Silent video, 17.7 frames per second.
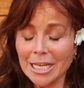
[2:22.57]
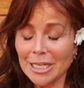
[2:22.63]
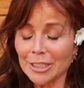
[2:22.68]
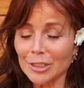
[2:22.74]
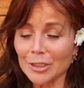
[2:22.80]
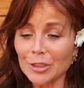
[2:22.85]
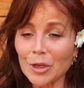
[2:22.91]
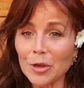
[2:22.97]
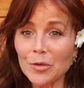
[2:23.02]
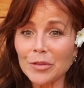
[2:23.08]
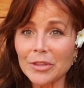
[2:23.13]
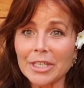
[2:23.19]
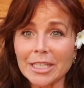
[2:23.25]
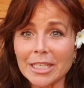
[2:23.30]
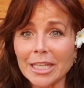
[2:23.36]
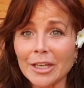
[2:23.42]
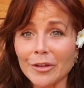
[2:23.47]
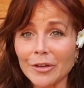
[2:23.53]
So the
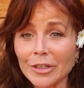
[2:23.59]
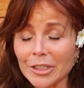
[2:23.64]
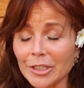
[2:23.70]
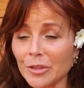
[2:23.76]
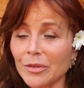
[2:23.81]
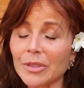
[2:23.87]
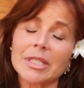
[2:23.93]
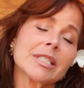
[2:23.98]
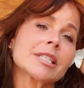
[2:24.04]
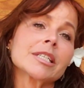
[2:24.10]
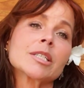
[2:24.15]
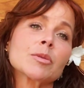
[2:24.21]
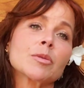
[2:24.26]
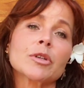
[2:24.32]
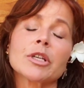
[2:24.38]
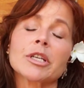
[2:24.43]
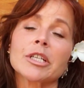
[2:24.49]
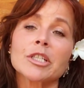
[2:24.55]
characteristics
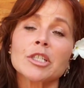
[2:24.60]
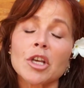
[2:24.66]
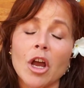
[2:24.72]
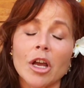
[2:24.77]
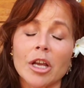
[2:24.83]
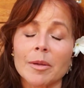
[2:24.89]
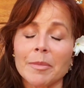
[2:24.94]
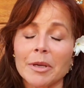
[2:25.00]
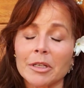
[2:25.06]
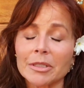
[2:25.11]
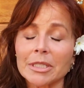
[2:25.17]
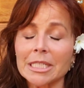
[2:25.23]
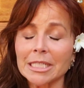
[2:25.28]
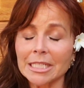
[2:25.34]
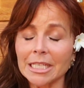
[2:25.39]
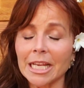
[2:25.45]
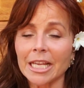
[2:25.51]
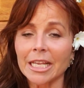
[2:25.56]
we're going to talk about
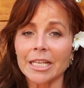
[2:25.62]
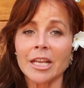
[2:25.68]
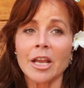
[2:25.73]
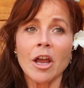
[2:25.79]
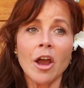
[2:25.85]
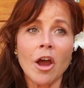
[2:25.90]
today